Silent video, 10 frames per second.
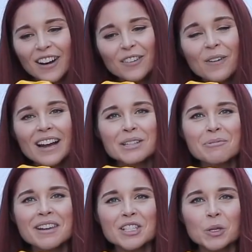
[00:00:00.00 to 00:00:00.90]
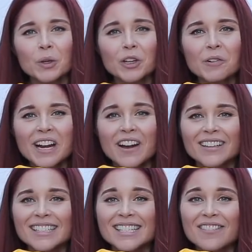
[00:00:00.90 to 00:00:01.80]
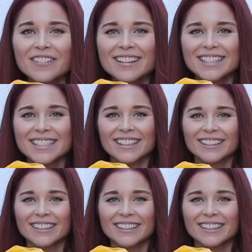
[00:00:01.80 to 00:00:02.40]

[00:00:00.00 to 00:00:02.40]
I don't know why he's being so good right now. He's never this